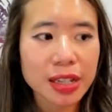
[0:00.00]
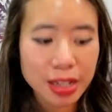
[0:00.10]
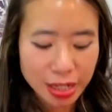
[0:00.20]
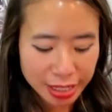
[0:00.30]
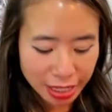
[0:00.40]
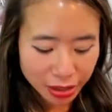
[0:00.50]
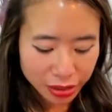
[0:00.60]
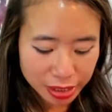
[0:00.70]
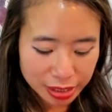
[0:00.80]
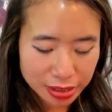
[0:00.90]

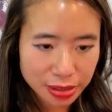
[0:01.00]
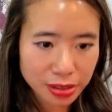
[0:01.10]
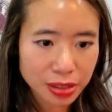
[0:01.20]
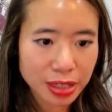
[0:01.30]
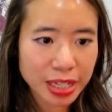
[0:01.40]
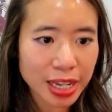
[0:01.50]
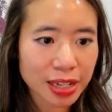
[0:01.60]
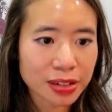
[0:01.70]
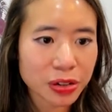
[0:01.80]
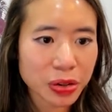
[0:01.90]
Now,
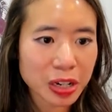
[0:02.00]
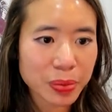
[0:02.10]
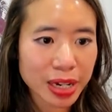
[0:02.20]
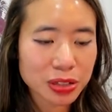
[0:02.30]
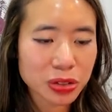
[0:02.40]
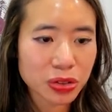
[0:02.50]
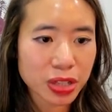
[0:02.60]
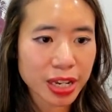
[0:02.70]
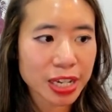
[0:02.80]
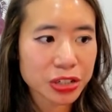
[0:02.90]
again, going back to
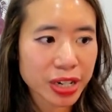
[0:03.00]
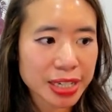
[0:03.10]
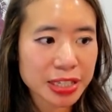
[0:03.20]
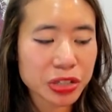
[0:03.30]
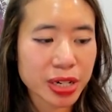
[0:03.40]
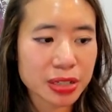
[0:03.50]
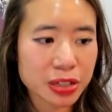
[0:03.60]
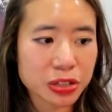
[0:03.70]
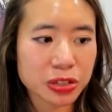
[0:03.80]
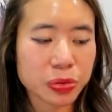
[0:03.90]
the enter-exit
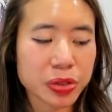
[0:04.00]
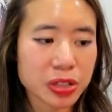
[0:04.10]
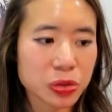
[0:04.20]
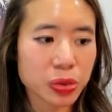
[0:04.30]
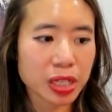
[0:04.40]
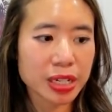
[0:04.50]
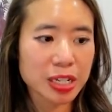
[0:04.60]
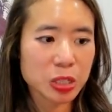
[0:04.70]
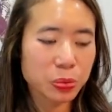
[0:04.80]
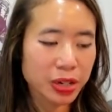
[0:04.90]
transition with this really nice
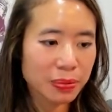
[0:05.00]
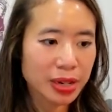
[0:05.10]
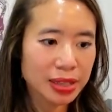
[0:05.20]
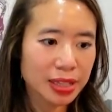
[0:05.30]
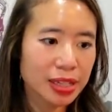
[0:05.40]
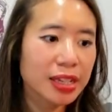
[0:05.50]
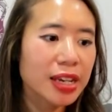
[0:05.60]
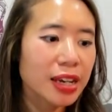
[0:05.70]
spring method,